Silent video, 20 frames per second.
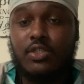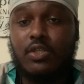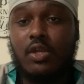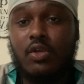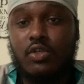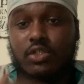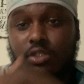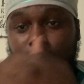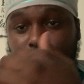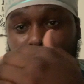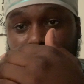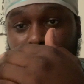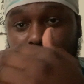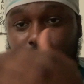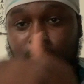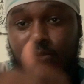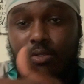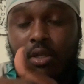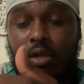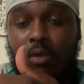So there was,
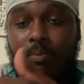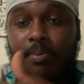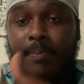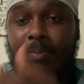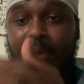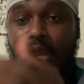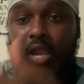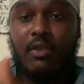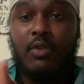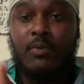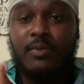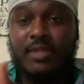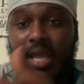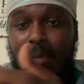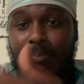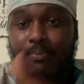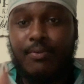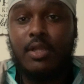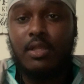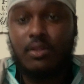was you know, preparing with
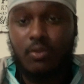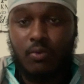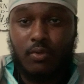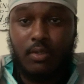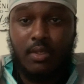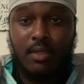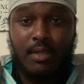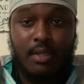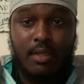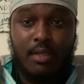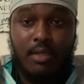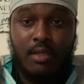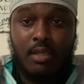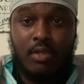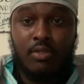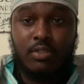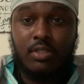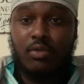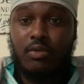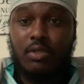that prelude. It
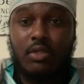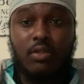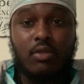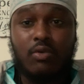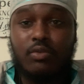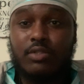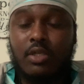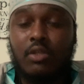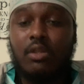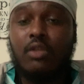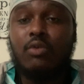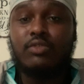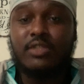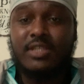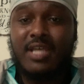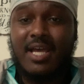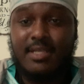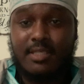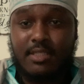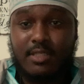was a little, a little, a little
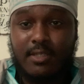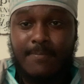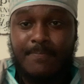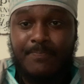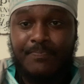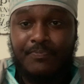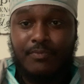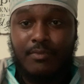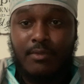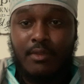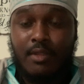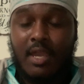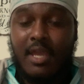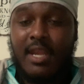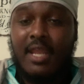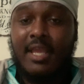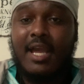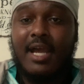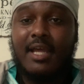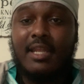test.
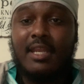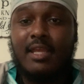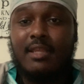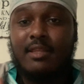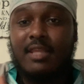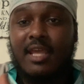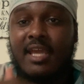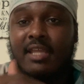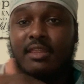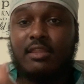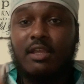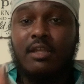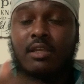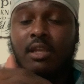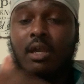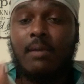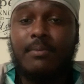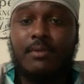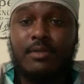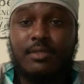And they got they, they hit their
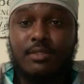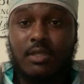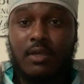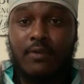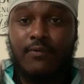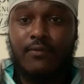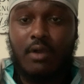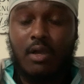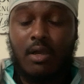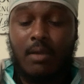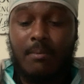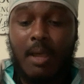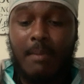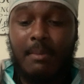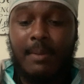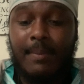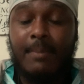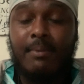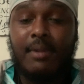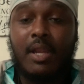numbers of um, how
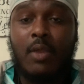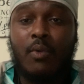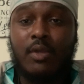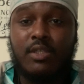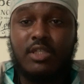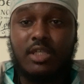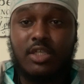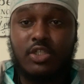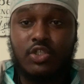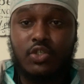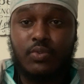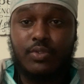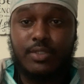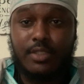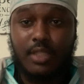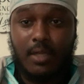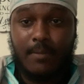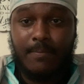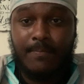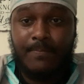many people they wanted to get
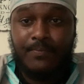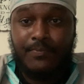juiced up.